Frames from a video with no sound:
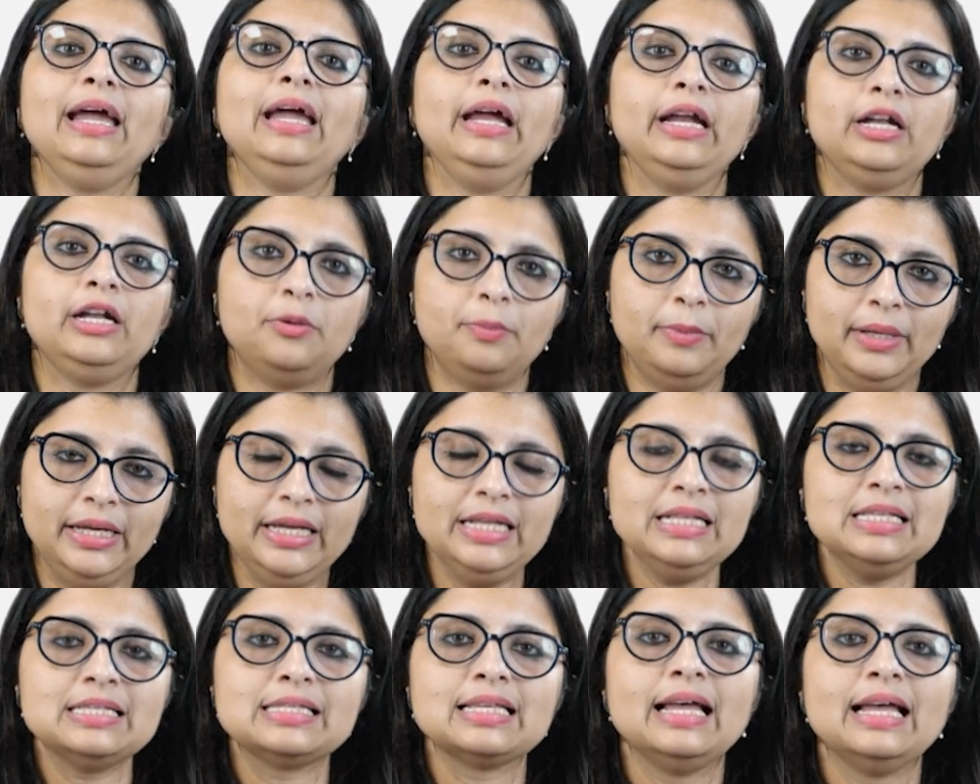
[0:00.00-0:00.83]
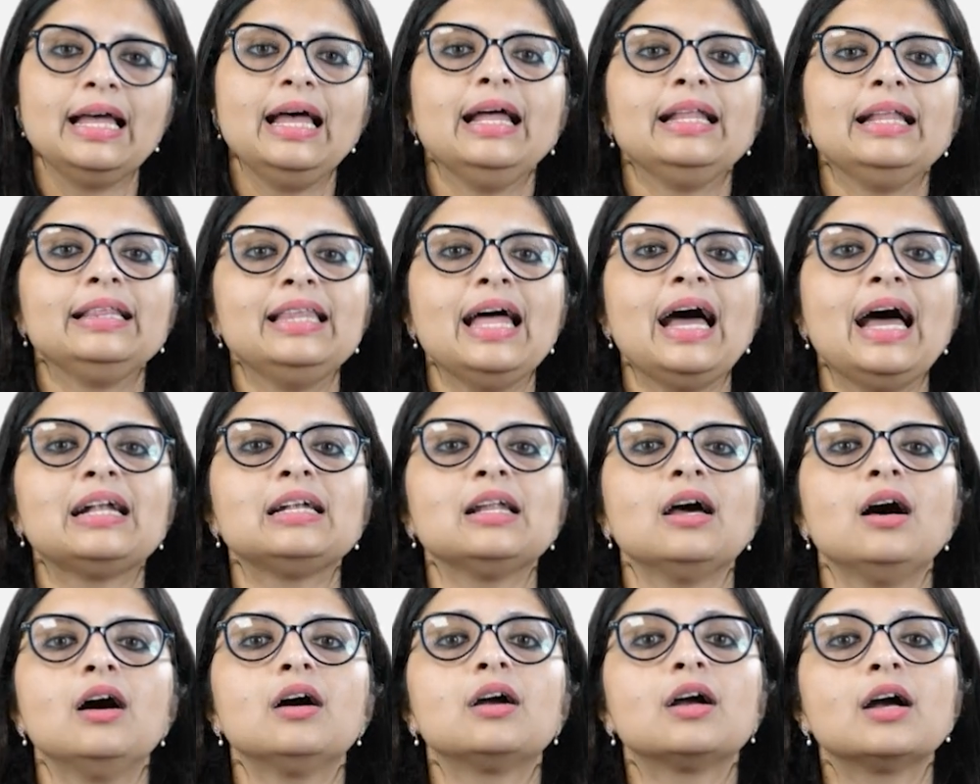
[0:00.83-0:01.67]
It means that
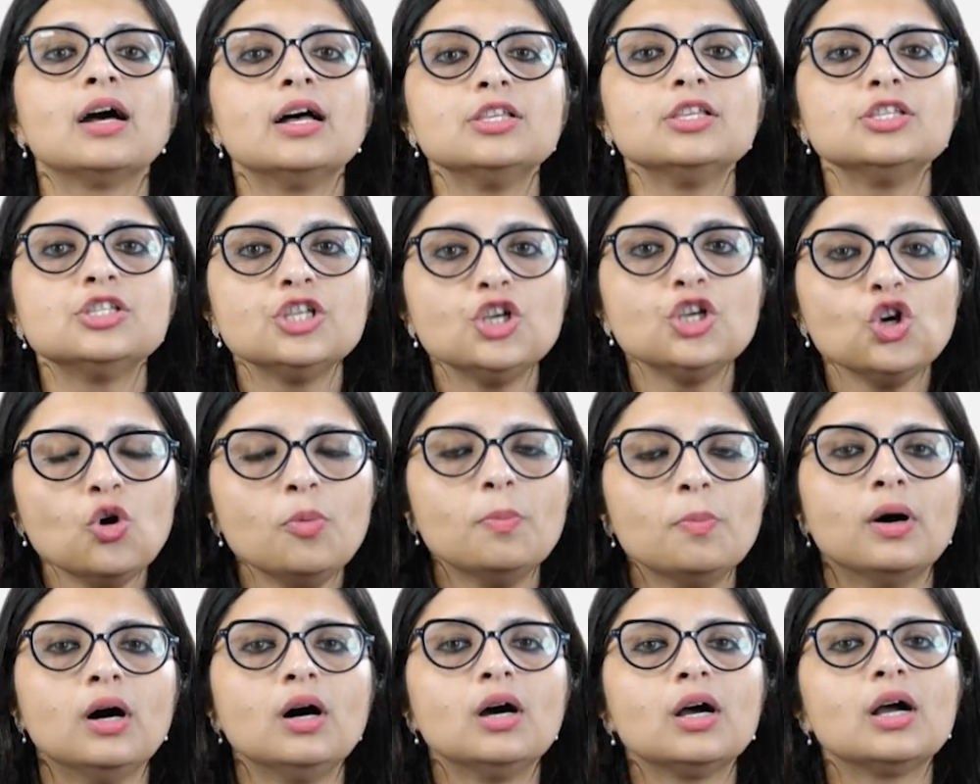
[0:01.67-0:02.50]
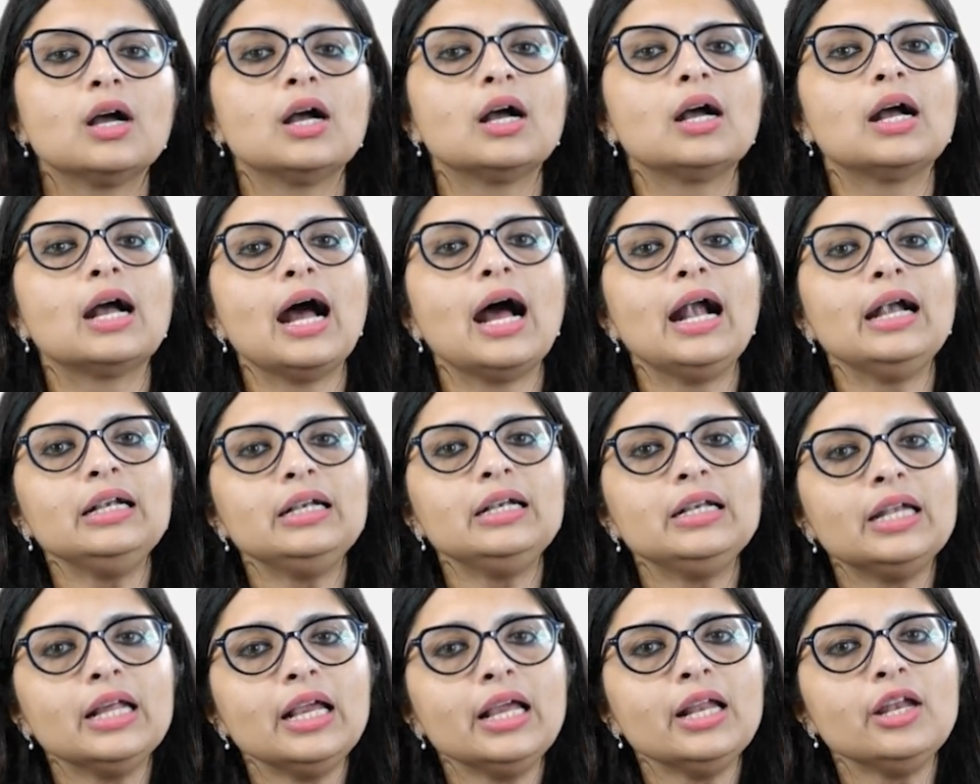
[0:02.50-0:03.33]
a consumer
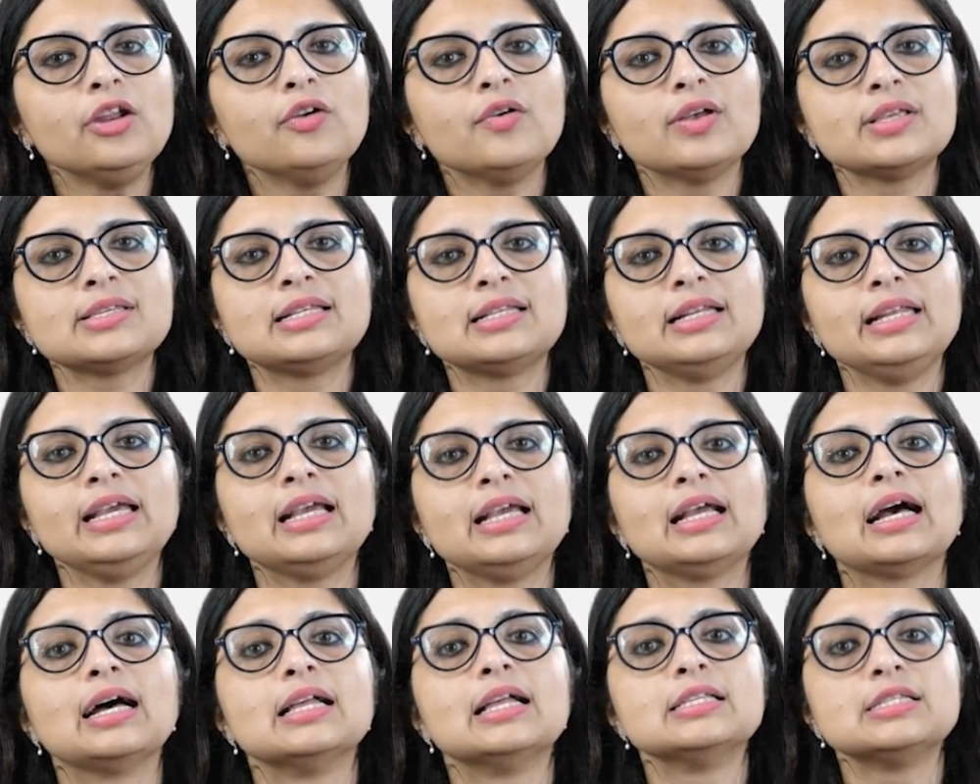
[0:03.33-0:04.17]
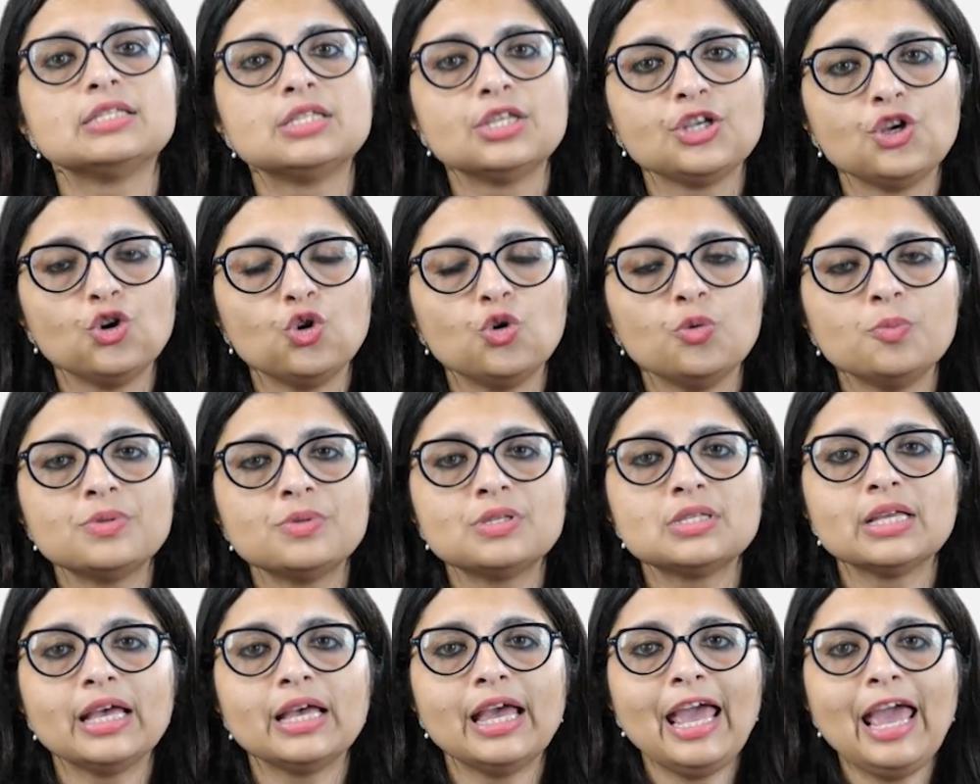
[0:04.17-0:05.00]
continuously
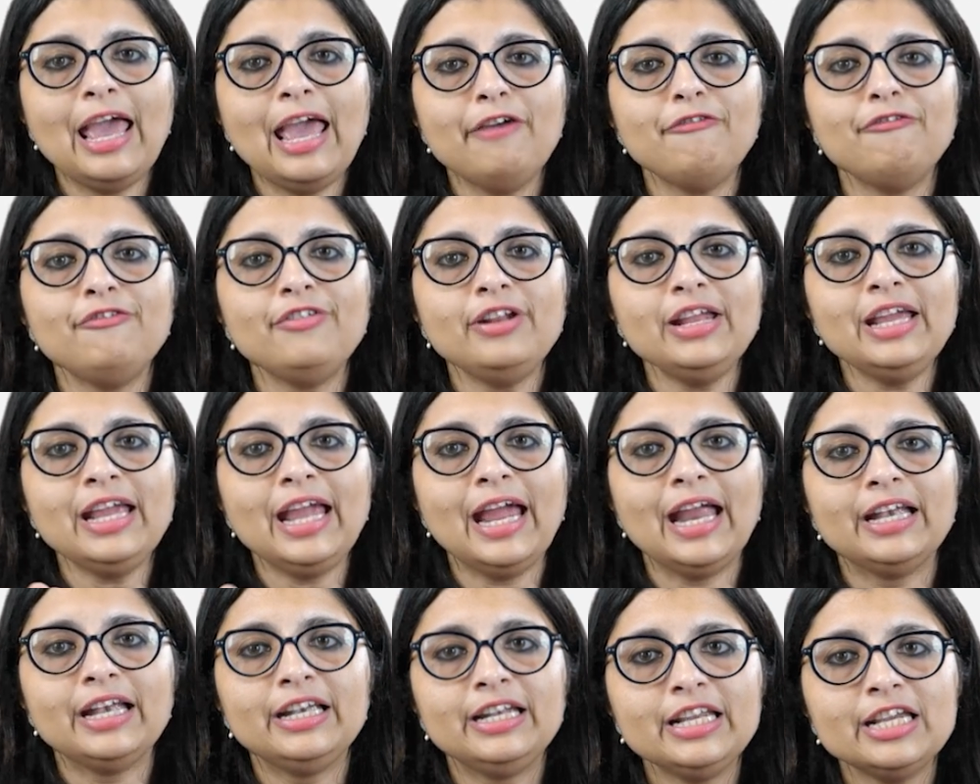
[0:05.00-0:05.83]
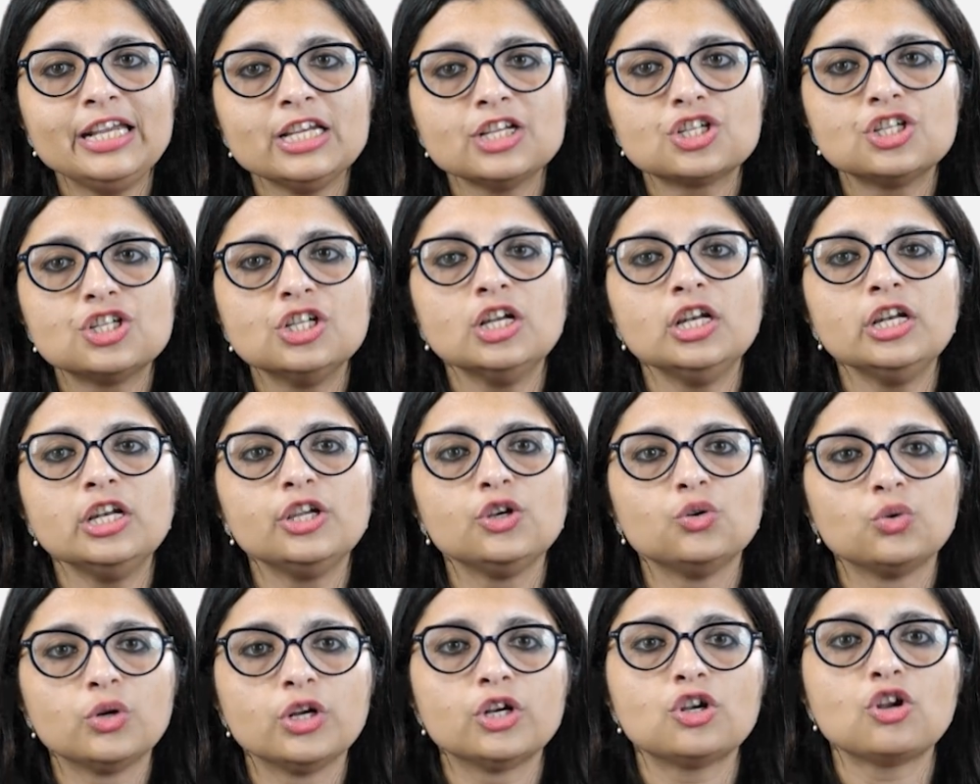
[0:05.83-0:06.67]
consumes every additional
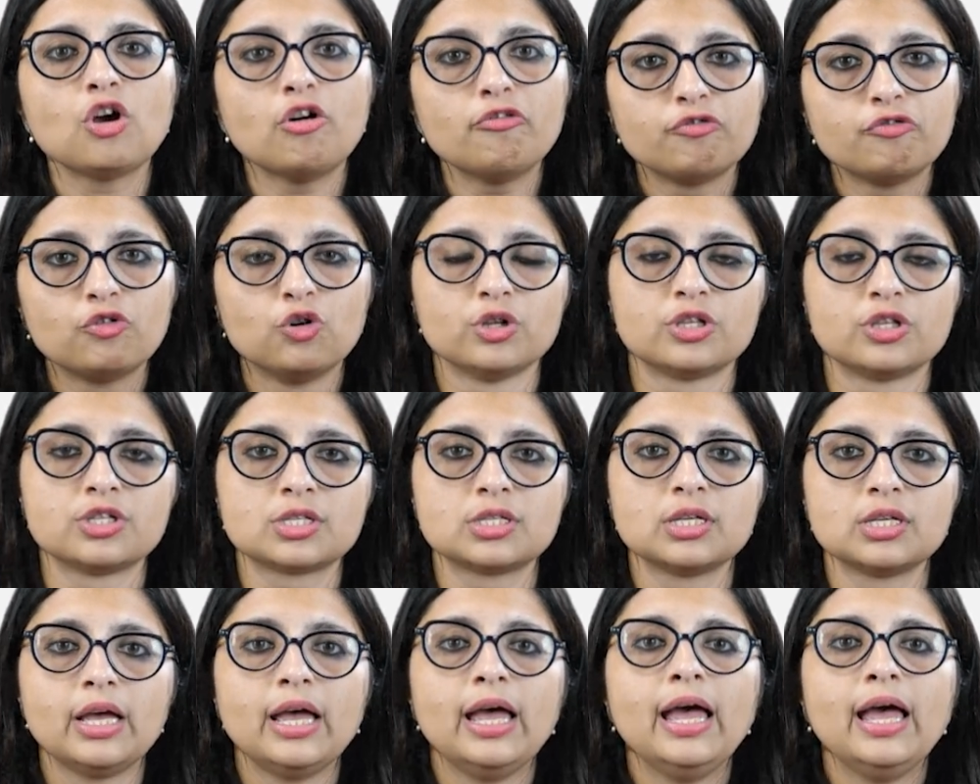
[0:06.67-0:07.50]
unit of goods.